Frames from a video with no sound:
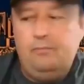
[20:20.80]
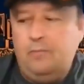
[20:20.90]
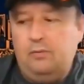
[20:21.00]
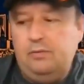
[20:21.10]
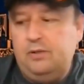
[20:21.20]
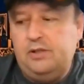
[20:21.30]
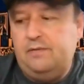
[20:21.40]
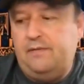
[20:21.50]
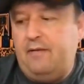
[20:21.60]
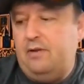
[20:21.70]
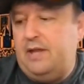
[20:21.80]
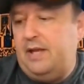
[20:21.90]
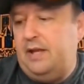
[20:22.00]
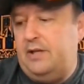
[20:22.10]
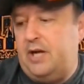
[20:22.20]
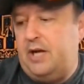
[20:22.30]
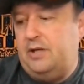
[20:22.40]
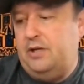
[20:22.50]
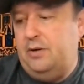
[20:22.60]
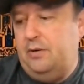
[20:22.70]
What was the favorite thing that you got
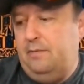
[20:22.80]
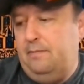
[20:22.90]
to do?